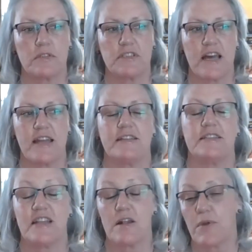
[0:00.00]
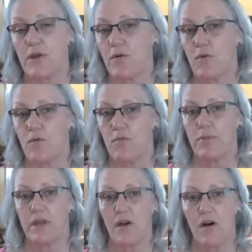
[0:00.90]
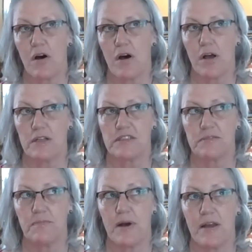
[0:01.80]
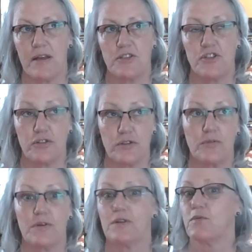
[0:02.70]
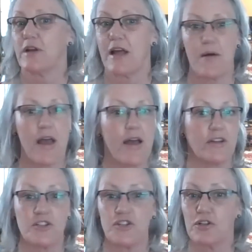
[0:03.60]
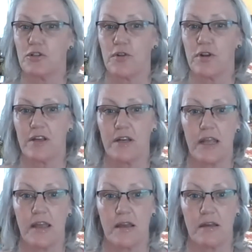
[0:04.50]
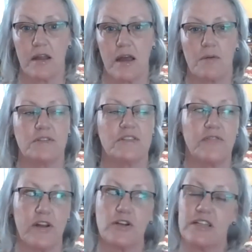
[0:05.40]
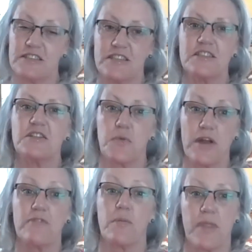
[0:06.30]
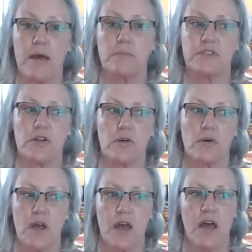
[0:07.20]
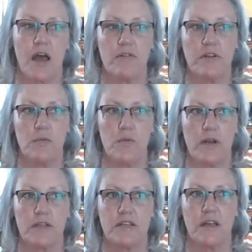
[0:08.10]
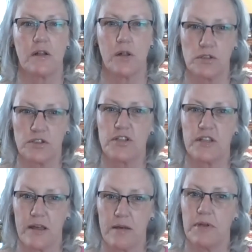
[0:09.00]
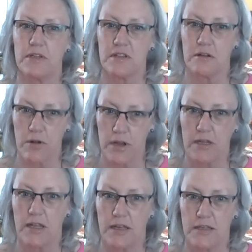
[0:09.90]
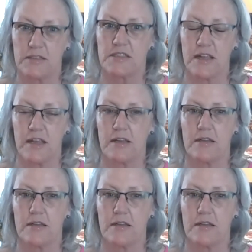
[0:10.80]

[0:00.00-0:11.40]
decided to sell my home because my children were now having children and I was a fair distance away from them. So I really wanted to get closer to them and to the grandkids